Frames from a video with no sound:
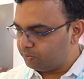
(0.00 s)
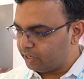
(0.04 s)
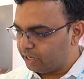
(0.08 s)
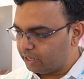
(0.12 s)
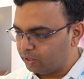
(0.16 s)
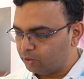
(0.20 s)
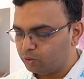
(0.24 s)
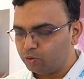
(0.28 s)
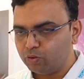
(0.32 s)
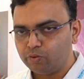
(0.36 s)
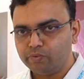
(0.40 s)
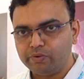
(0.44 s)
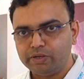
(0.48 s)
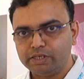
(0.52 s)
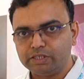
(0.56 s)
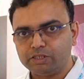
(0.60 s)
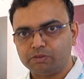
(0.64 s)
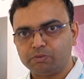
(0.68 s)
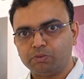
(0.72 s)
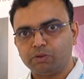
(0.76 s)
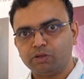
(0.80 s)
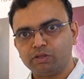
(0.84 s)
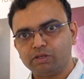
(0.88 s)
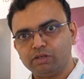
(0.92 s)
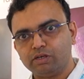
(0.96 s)
ergo wedge
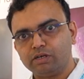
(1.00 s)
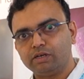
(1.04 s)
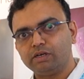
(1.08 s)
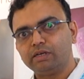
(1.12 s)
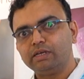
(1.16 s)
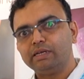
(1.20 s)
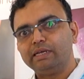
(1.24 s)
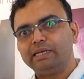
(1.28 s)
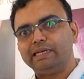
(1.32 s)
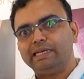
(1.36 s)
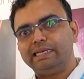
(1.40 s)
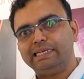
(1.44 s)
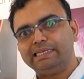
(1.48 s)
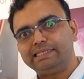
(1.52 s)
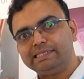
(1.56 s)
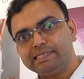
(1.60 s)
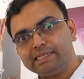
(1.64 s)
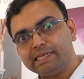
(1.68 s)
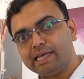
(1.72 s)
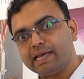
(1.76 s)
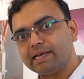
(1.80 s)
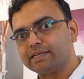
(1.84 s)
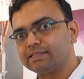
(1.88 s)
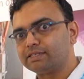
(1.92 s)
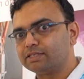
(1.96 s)
for the
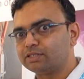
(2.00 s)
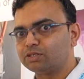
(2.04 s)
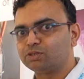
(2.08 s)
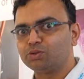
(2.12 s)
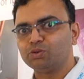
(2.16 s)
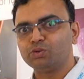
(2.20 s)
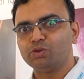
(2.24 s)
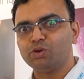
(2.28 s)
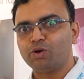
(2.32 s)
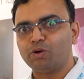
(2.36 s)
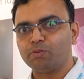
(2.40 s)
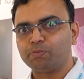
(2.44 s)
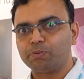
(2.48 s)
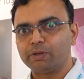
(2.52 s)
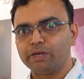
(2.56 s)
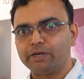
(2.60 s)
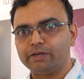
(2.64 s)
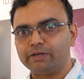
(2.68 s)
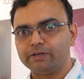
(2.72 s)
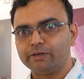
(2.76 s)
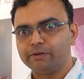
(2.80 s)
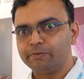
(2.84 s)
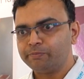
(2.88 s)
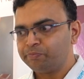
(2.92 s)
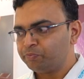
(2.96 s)
easy access to the
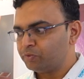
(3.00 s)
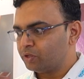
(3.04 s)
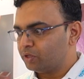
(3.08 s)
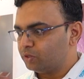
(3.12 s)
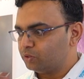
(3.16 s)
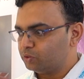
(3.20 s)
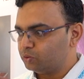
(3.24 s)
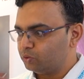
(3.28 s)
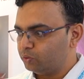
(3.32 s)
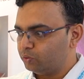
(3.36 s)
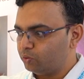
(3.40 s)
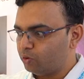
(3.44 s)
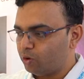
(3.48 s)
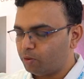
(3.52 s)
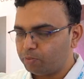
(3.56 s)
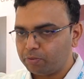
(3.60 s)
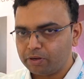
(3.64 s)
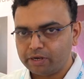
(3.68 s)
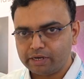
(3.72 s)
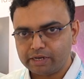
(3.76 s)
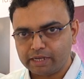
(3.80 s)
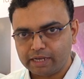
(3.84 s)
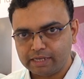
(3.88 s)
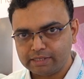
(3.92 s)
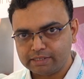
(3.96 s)
operator. So
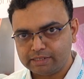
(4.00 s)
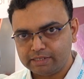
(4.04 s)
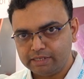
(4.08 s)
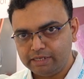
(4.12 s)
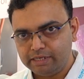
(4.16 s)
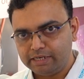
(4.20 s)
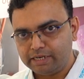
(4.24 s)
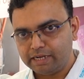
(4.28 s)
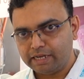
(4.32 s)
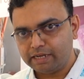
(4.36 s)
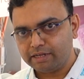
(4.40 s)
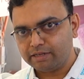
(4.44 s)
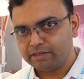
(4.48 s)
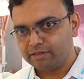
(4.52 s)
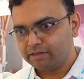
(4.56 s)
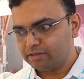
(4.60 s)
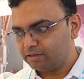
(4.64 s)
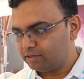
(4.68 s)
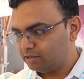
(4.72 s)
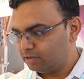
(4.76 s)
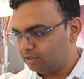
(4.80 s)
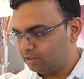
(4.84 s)
operator can sit and